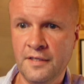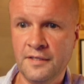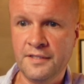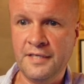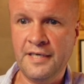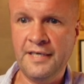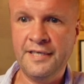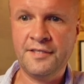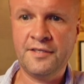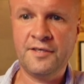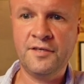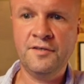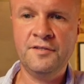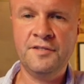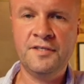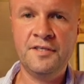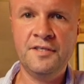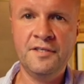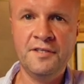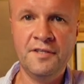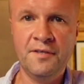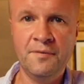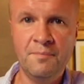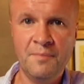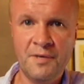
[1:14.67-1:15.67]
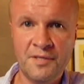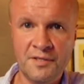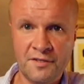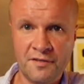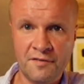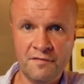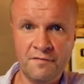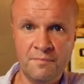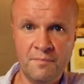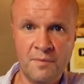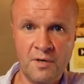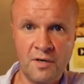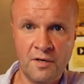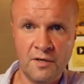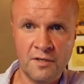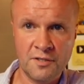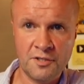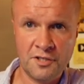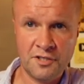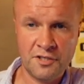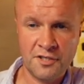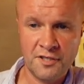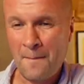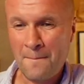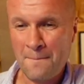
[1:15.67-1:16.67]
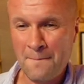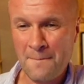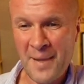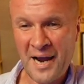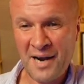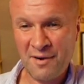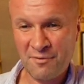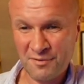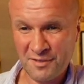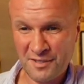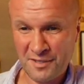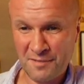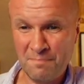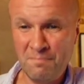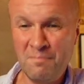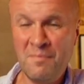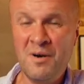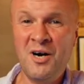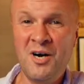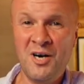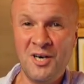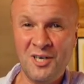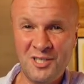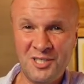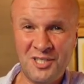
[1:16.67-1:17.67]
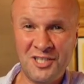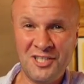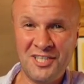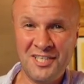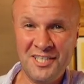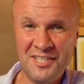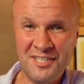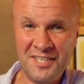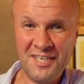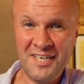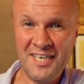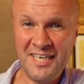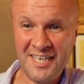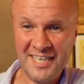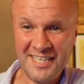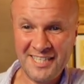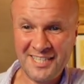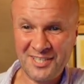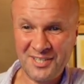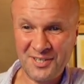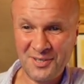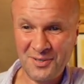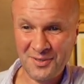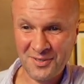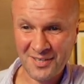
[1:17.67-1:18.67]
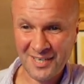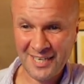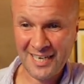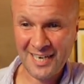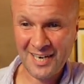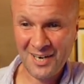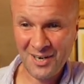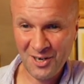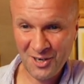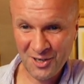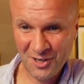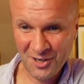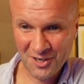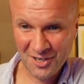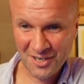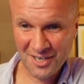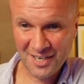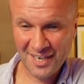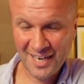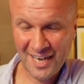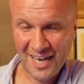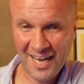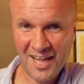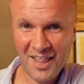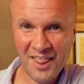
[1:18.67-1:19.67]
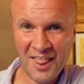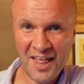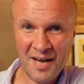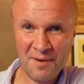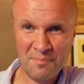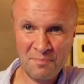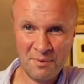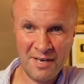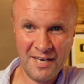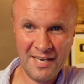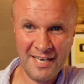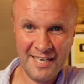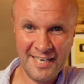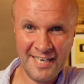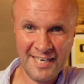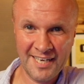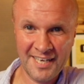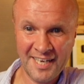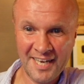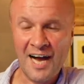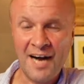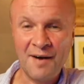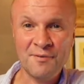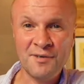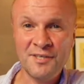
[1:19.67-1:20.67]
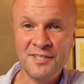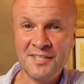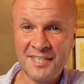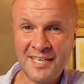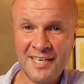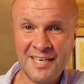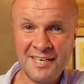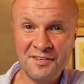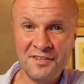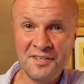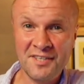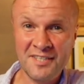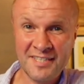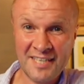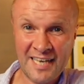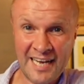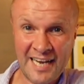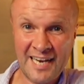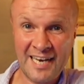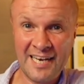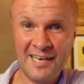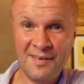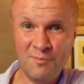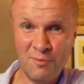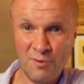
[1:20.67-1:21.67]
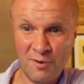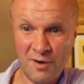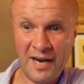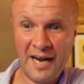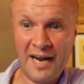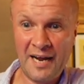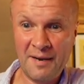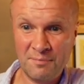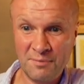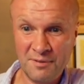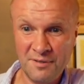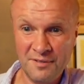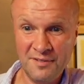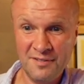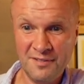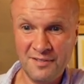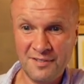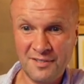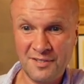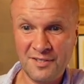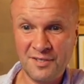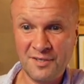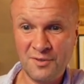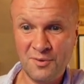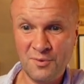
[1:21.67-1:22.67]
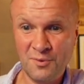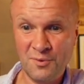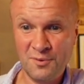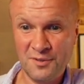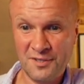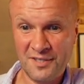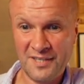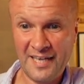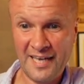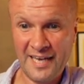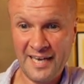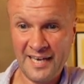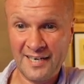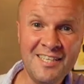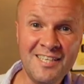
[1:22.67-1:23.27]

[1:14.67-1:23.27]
So let's go to the month of March. Mount March, as I like to call it. Look at that peak. I'm going to tell you exactly what happened to cause that.